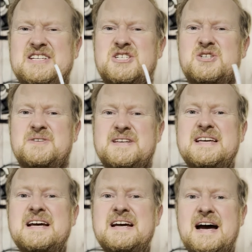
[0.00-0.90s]
shoddy
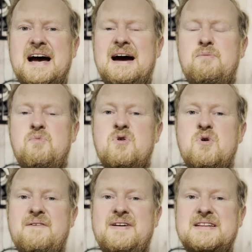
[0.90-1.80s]
and
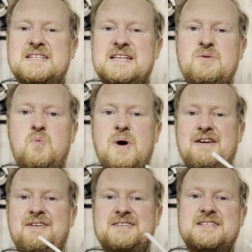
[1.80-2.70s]
will eventually
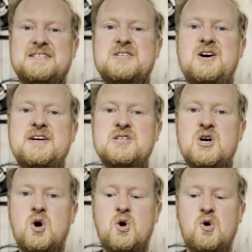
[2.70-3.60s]
wear out inside,
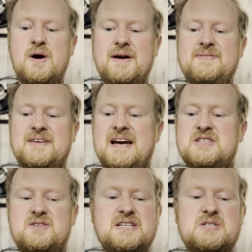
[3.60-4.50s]
or in the
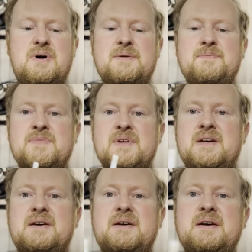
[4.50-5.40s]
case of this one,
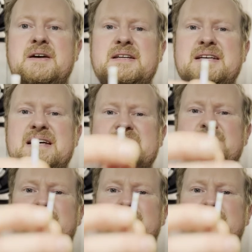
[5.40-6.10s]
just